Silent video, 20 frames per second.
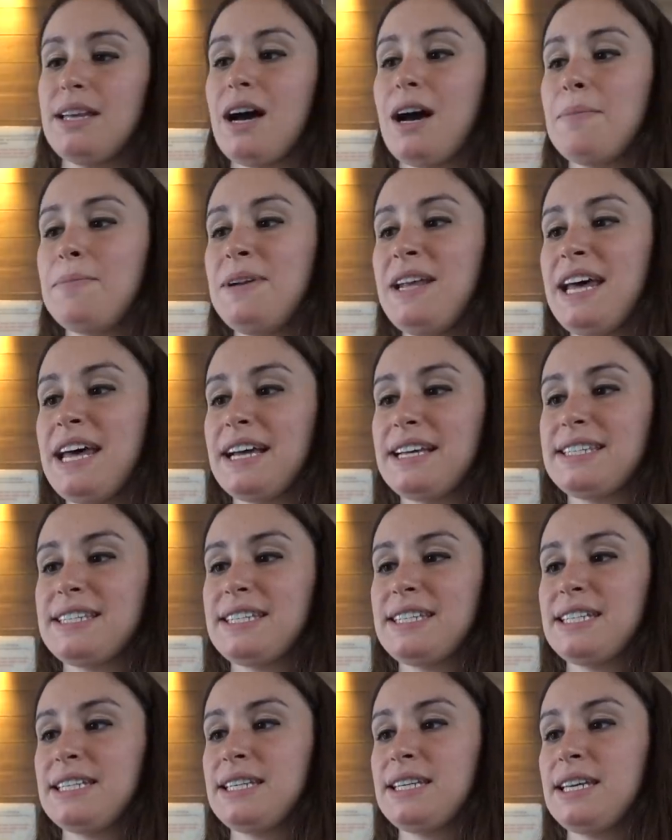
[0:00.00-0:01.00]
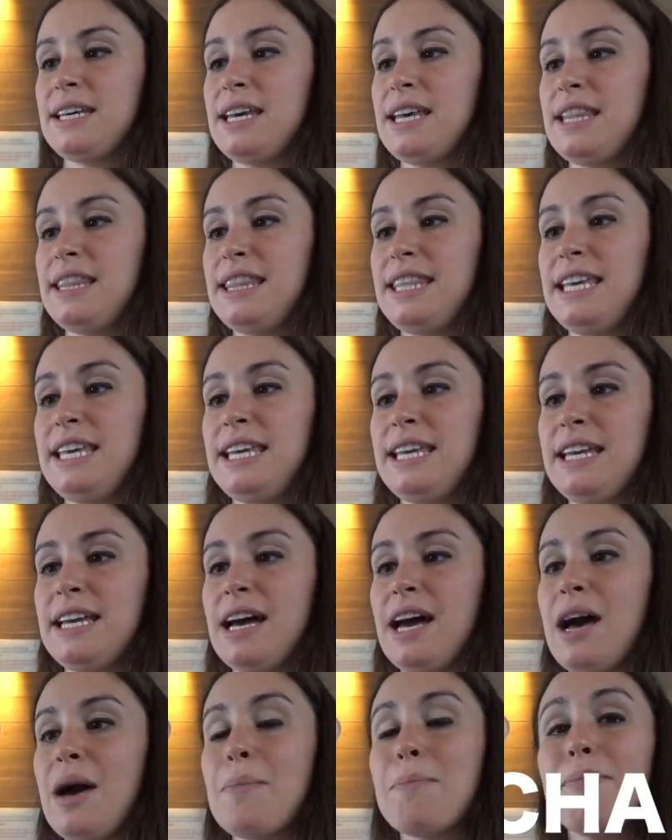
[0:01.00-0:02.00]
Up next,
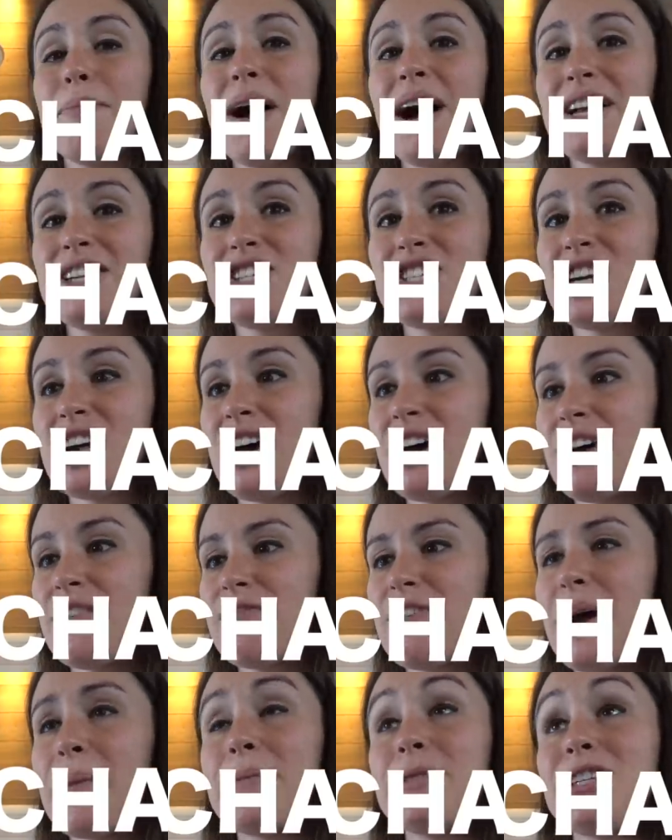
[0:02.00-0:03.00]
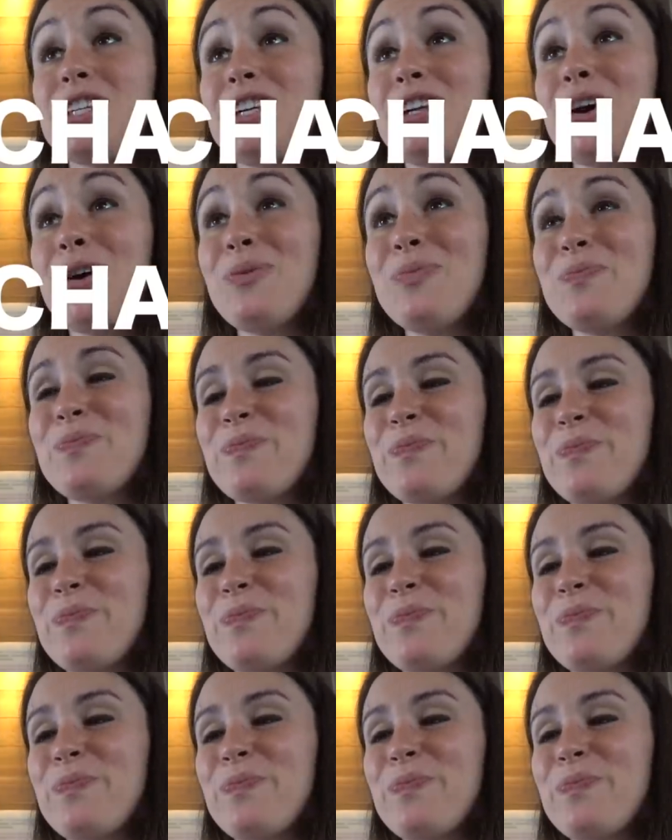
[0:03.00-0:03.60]
the matcha frappuccino.